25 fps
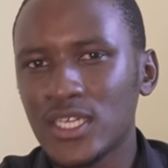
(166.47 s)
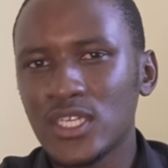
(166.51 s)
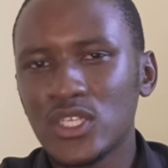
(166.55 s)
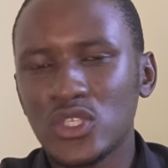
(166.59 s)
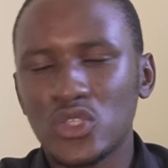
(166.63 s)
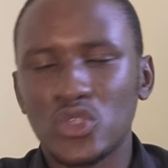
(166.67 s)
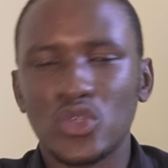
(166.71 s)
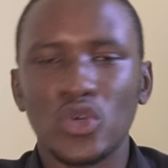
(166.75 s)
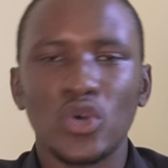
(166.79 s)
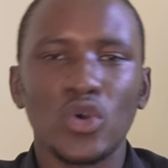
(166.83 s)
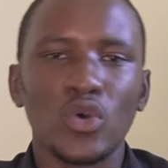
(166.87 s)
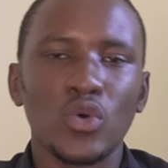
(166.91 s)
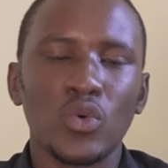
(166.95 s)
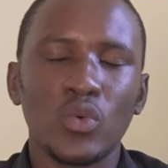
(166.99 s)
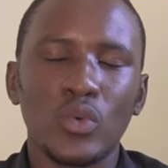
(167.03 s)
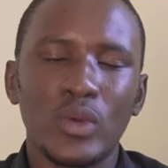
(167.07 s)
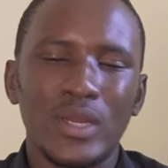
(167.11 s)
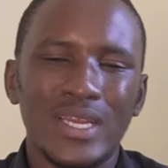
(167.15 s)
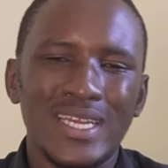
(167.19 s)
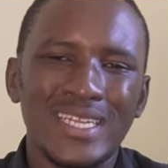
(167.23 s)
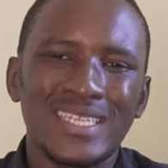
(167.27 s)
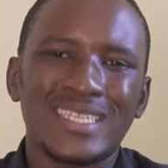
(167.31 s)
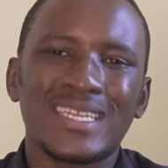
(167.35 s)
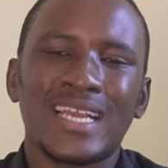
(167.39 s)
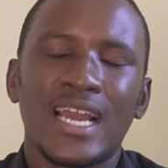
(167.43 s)
So
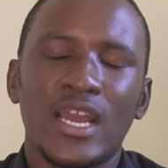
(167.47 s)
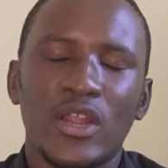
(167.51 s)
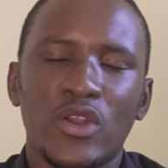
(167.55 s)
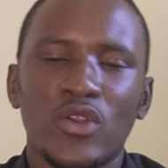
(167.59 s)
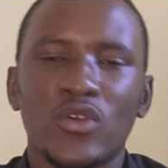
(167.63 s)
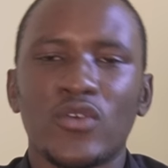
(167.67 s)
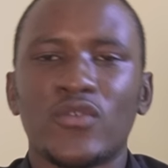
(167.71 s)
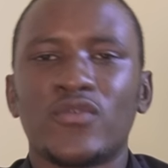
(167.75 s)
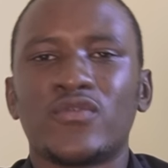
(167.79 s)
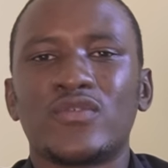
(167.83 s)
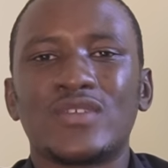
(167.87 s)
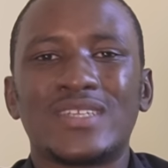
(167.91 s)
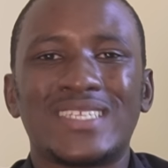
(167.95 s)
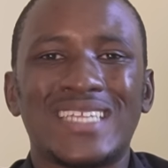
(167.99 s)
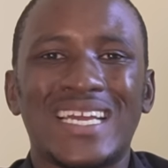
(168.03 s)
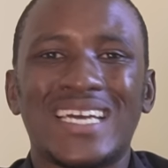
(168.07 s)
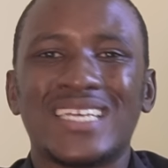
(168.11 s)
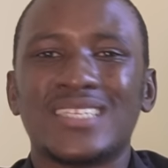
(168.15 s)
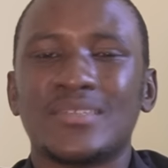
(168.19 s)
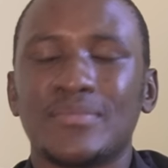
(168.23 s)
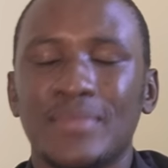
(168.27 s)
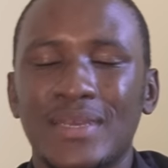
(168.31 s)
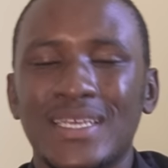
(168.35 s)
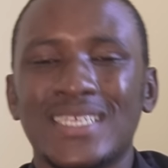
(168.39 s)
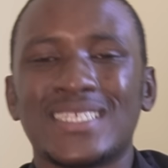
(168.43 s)
it kind of
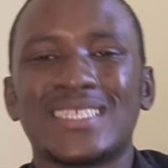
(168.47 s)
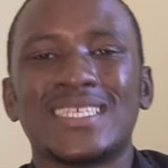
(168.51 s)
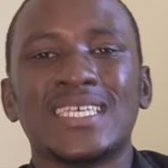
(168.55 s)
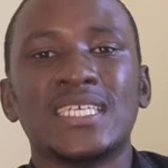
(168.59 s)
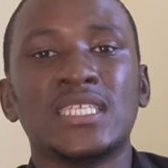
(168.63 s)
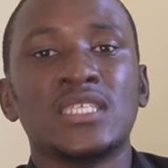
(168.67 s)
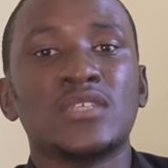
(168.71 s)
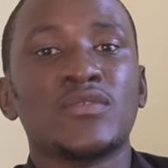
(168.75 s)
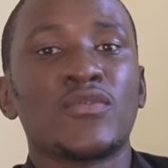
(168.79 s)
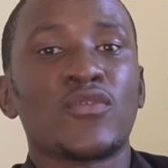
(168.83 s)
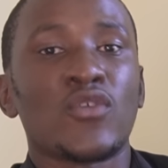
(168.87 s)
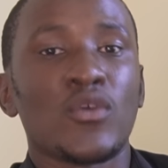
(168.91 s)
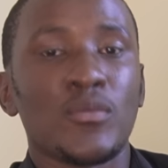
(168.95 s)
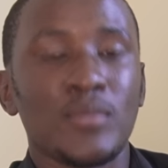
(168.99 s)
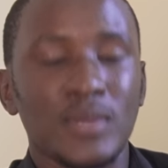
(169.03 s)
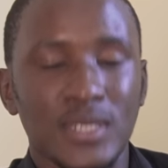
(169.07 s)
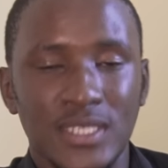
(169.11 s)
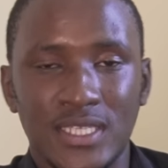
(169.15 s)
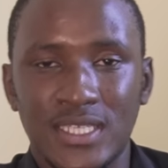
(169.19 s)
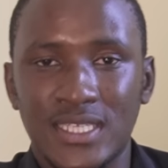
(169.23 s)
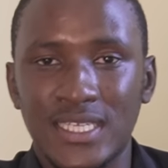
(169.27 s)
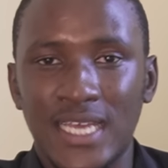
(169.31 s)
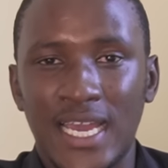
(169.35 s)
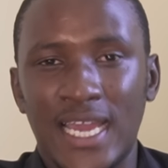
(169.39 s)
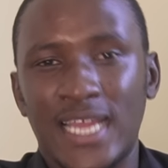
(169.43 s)
does make sense from
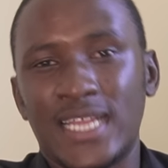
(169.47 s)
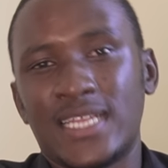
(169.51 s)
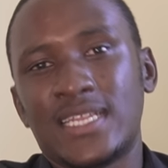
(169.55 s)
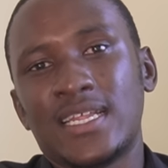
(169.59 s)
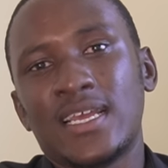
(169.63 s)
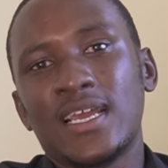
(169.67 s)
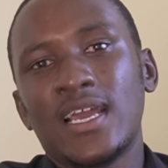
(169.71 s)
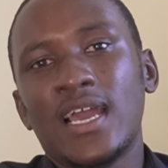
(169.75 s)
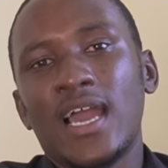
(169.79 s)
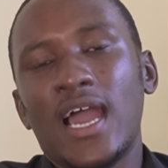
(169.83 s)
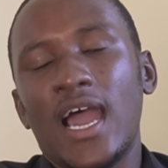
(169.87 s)
his side.